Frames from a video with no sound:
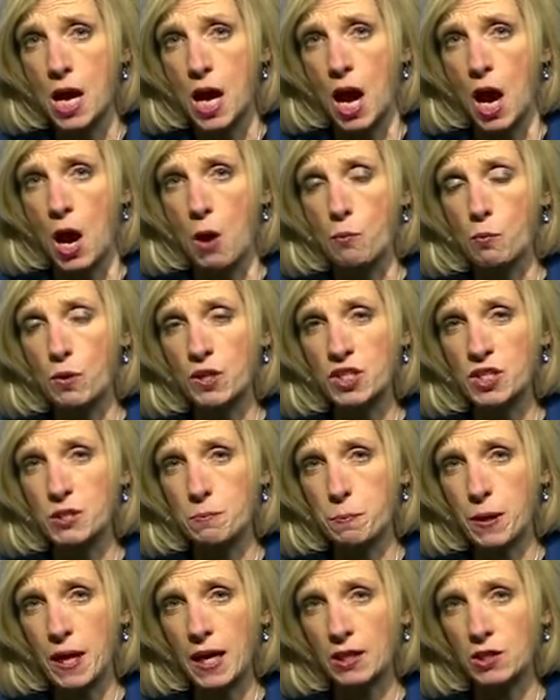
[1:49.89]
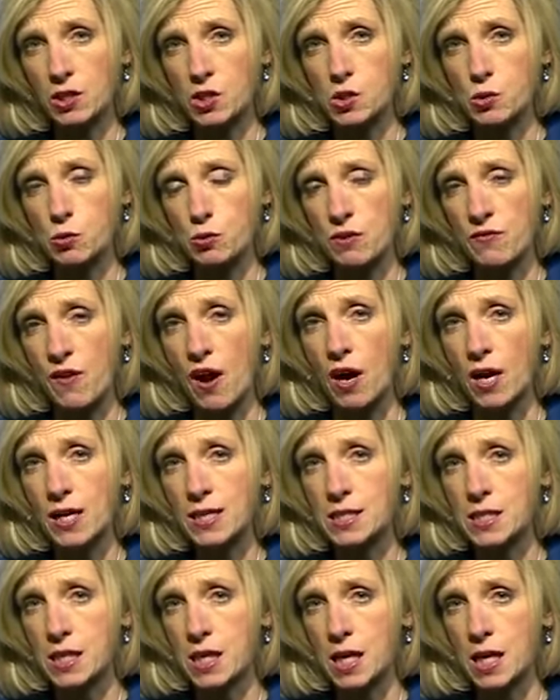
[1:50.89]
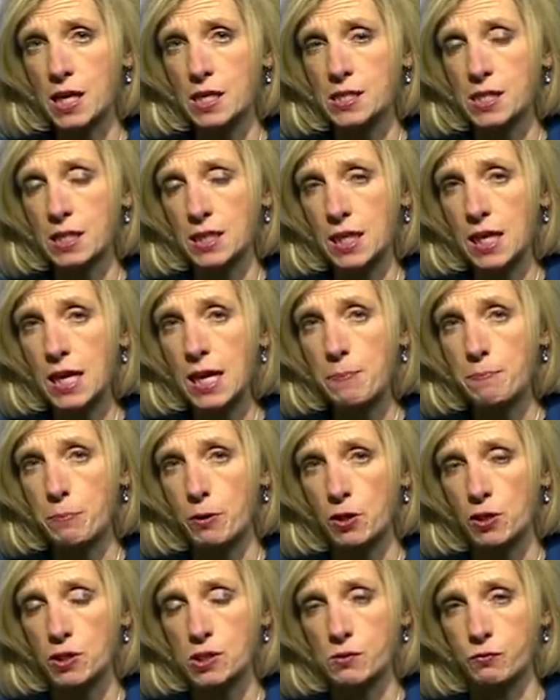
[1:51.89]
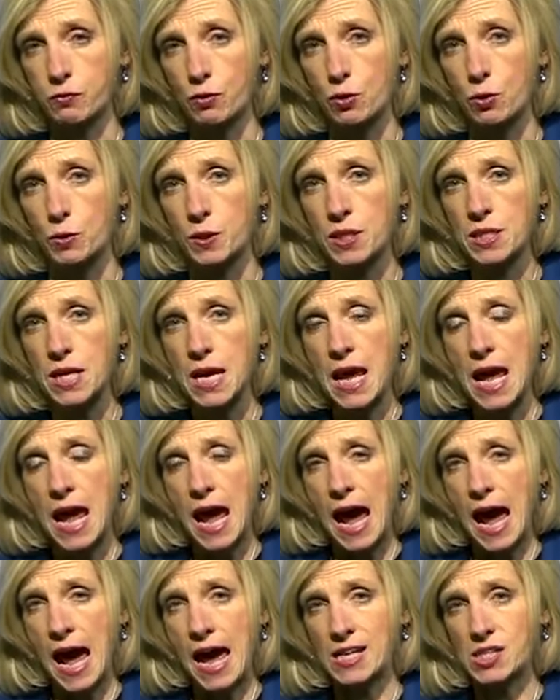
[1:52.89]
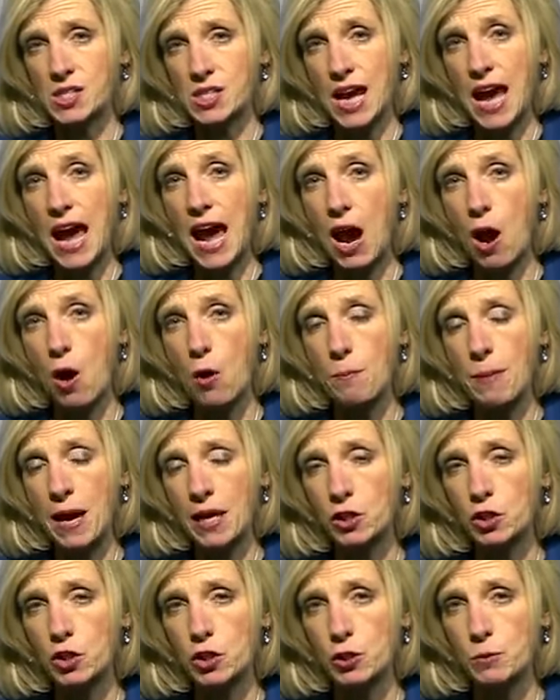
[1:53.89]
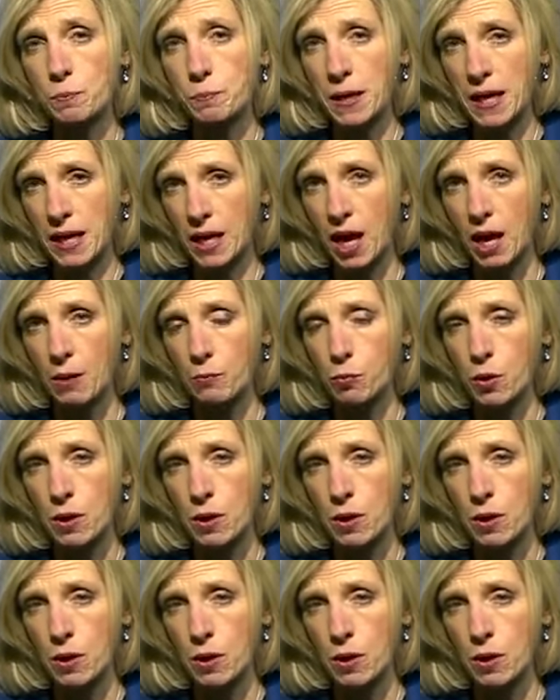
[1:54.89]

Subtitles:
which depict the sort of ideas that he puts forward as to how men should pick up